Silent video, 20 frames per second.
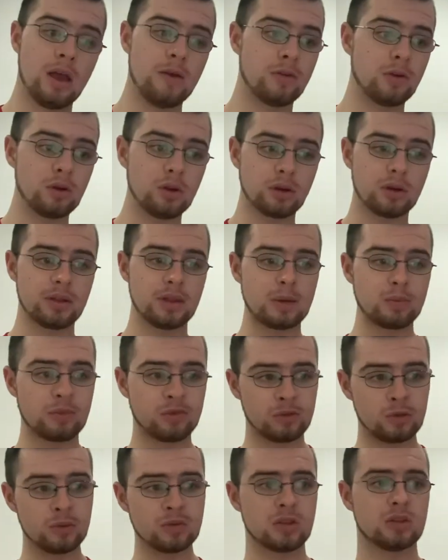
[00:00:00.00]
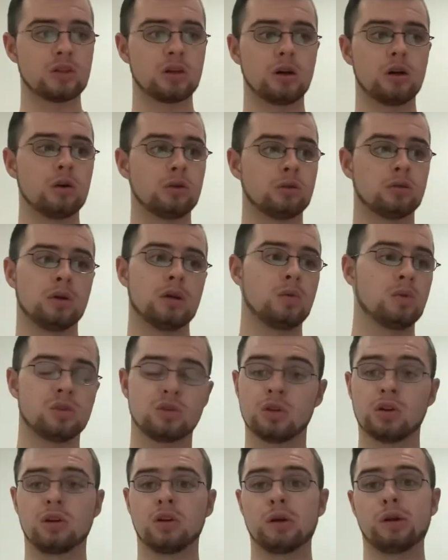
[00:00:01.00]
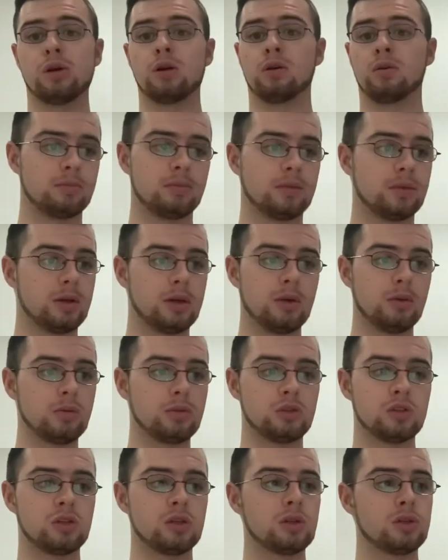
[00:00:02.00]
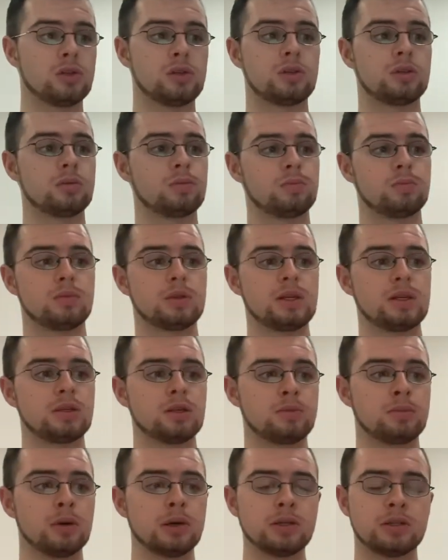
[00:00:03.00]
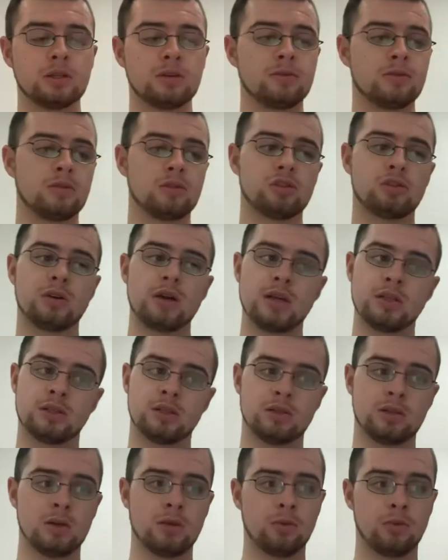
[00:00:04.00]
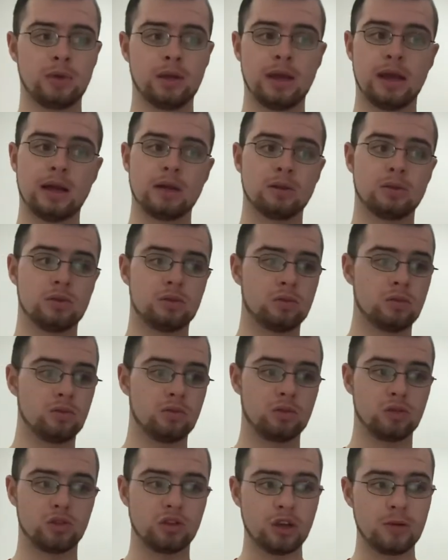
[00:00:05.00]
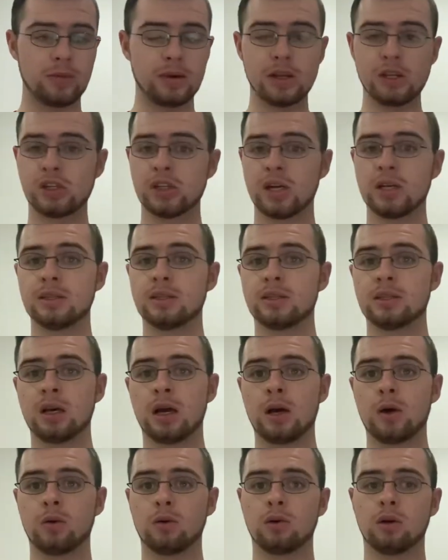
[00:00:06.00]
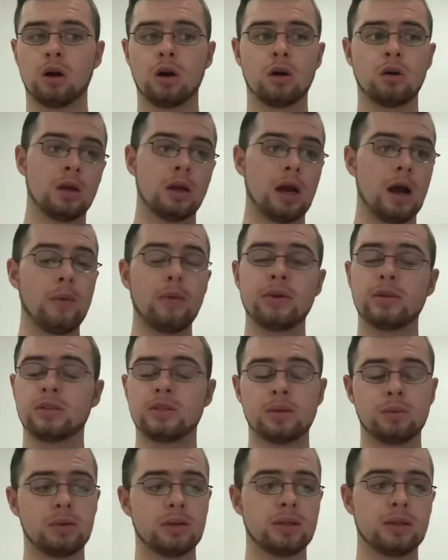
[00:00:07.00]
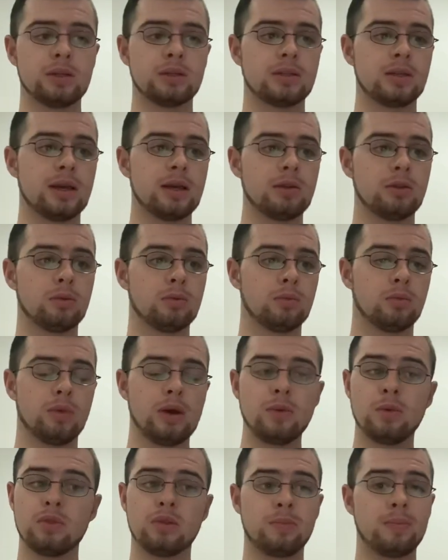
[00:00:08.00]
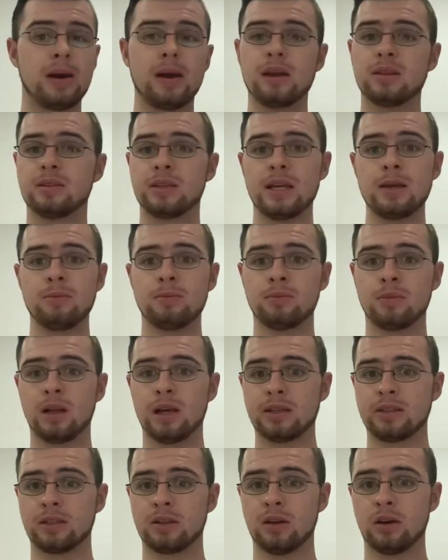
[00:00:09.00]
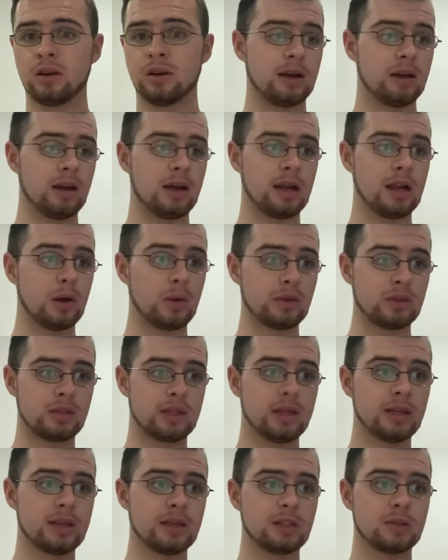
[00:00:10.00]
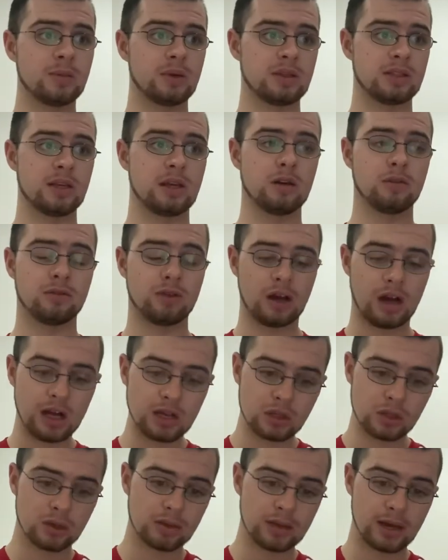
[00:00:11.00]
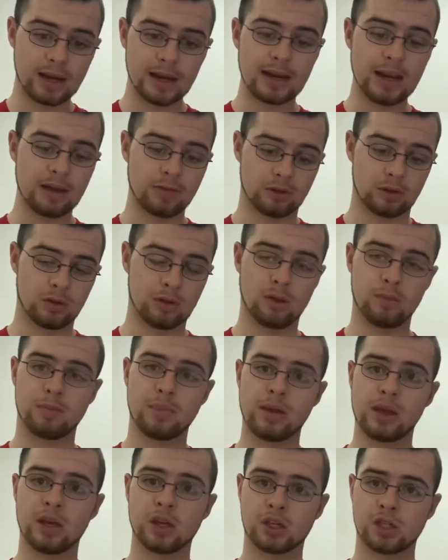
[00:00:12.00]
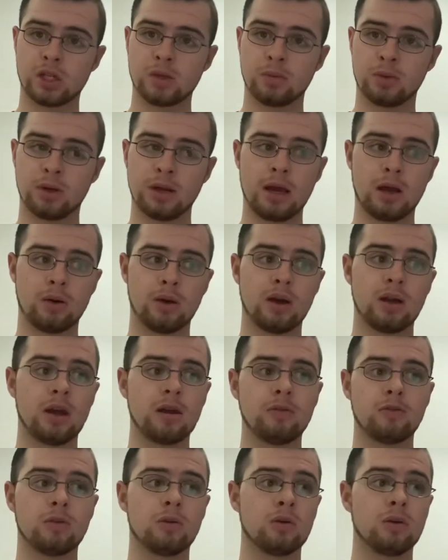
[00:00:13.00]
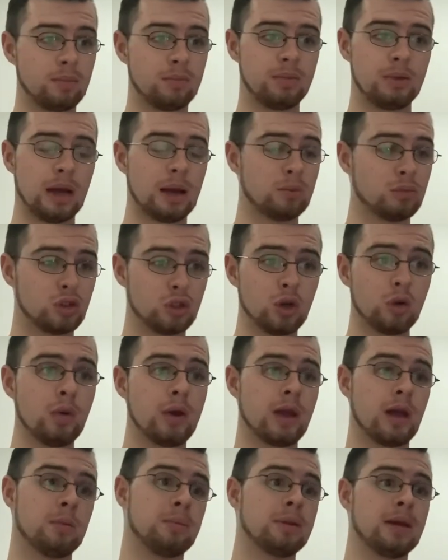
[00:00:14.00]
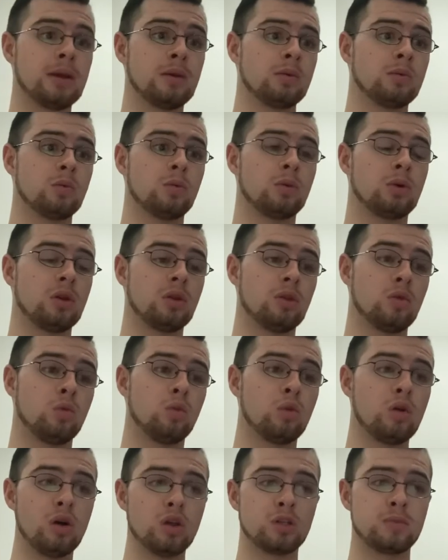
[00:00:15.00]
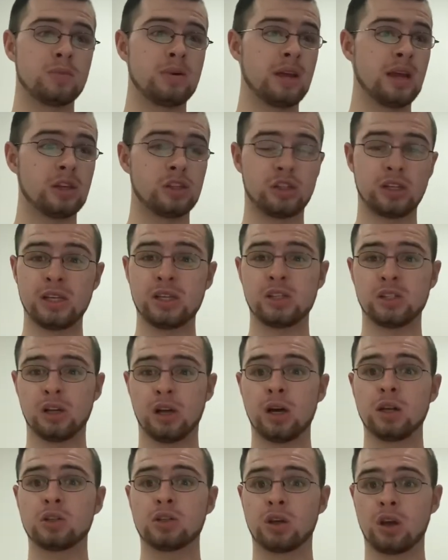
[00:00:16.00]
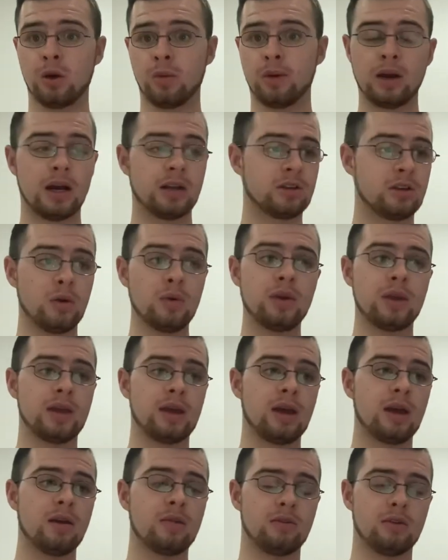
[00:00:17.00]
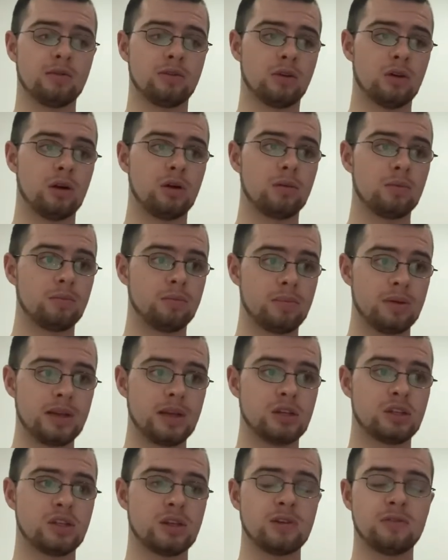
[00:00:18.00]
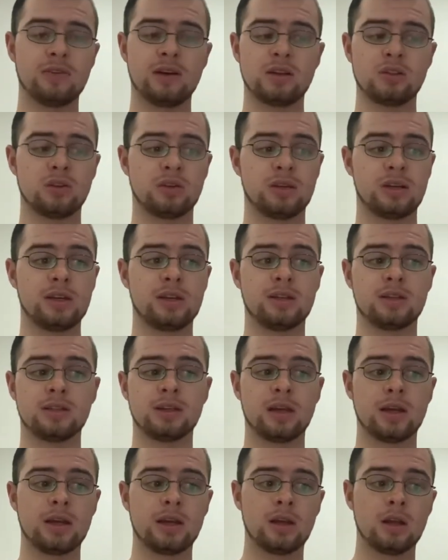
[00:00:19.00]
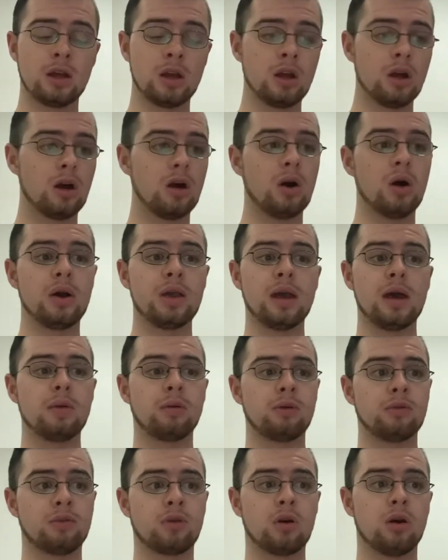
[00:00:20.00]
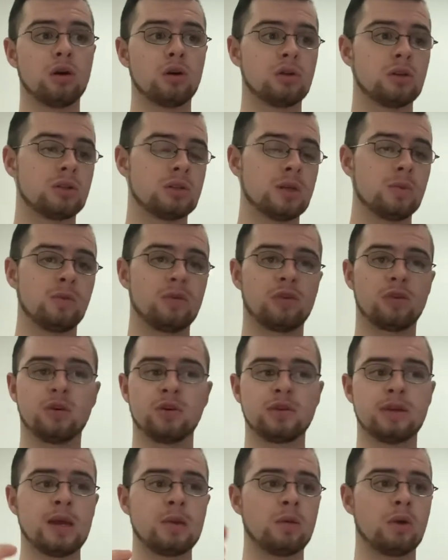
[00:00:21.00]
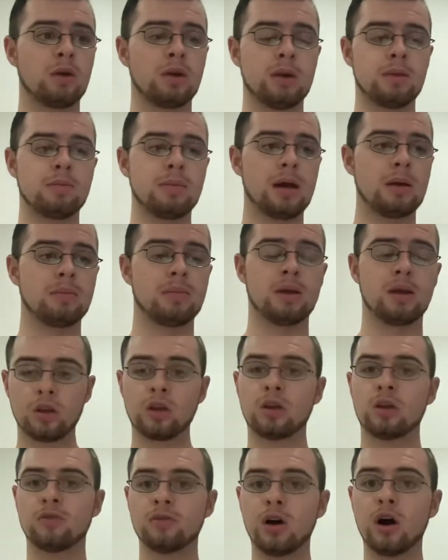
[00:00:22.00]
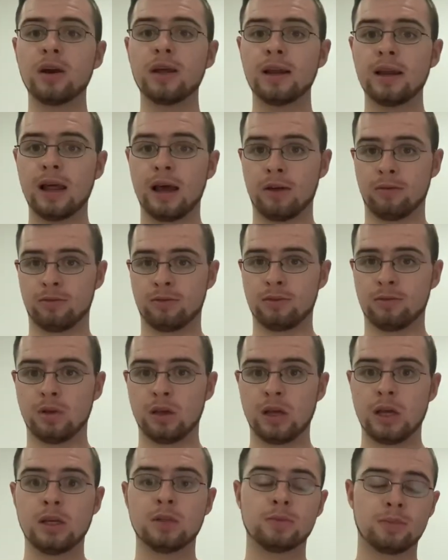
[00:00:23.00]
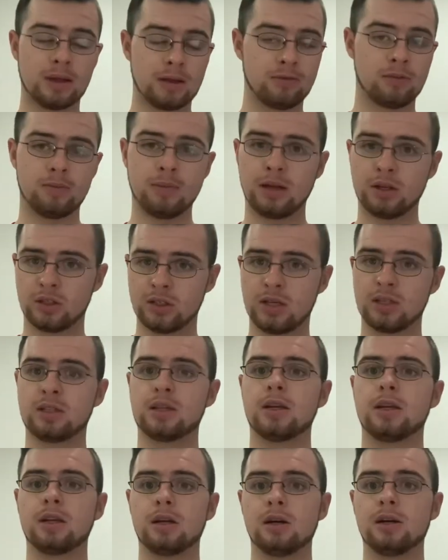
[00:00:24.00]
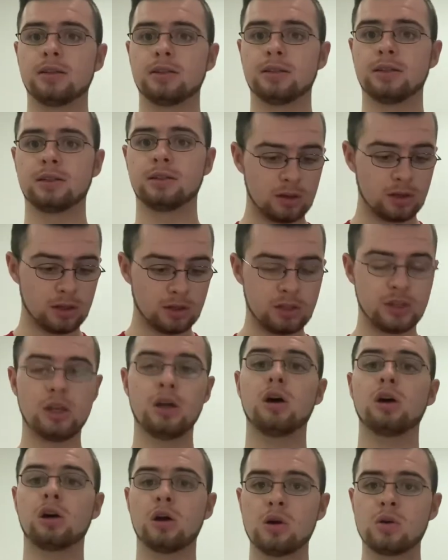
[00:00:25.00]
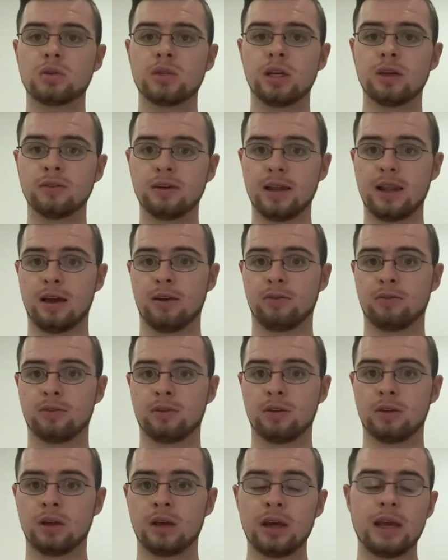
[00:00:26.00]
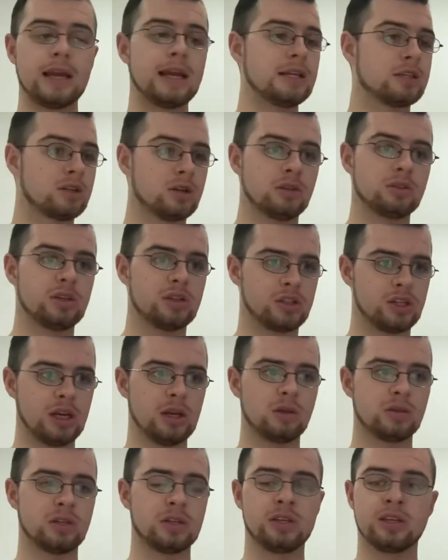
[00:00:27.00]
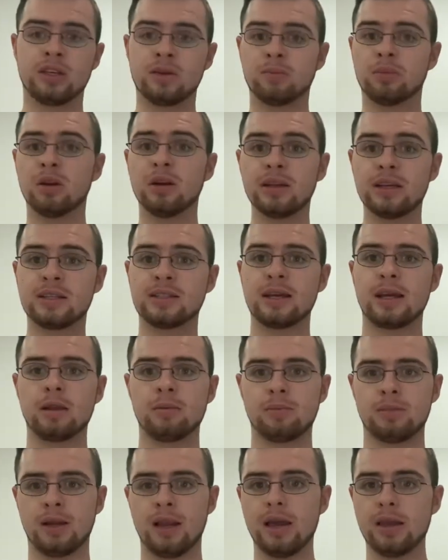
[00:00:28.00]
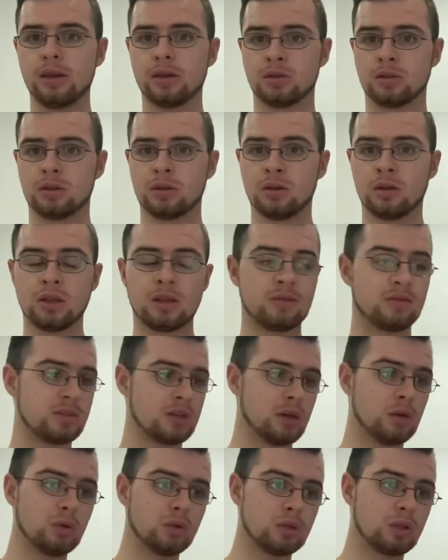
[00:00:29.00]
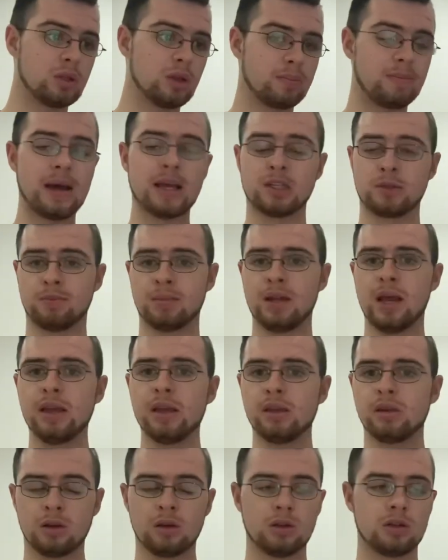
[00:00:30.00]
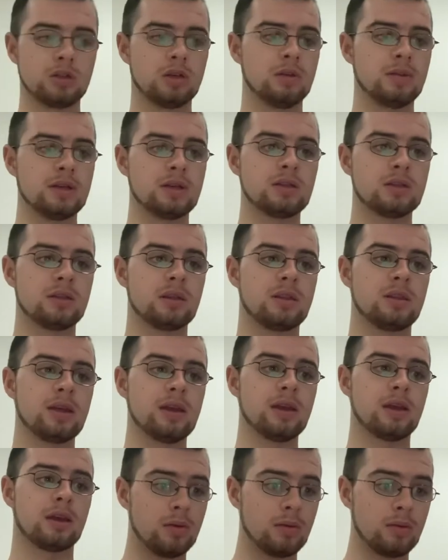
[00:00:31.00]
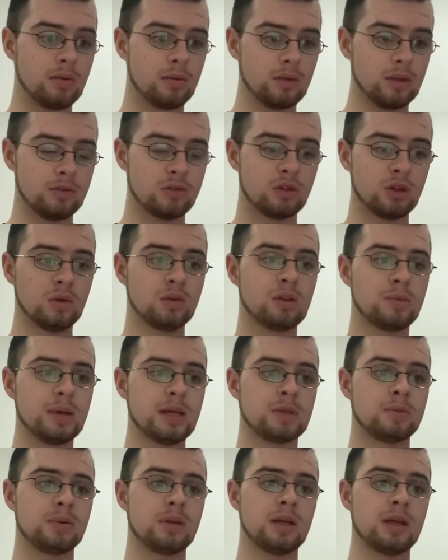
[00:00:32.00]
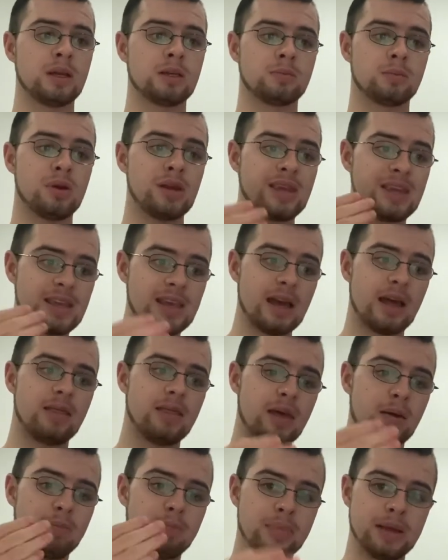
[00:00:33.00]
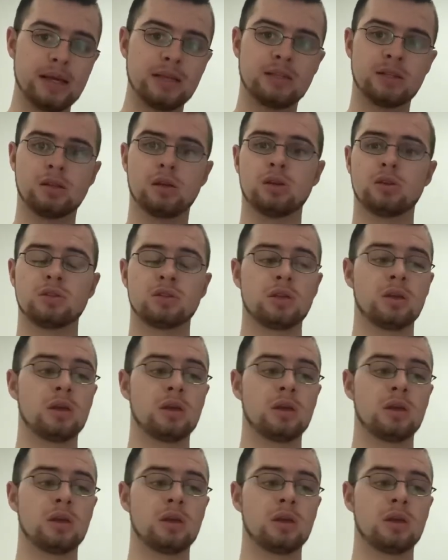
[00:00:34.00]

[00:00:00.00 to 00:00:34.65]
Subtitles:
If you look at that performance as a whole, it wasn't good enough. It was just disappointing and frustrating that we had so many chances out on goal and we simply didn't take them. We were the better team last night, and I was thinking to myself, I saw that 11 that PSG put out and I thought, I'm sure we are playing one of the worst PSG sides going. I don't care if I've got PSG fans on here saying, oh yeah, we've got a good team, we've got Neymar and Mbappe. Cavani left, he's playing for Manchester United. Thiago Silva left, he's gone to Chelsea. You're bloody selling players. You've sold your best players. So this is the thing, they've sold the best players, but yet they're beating us.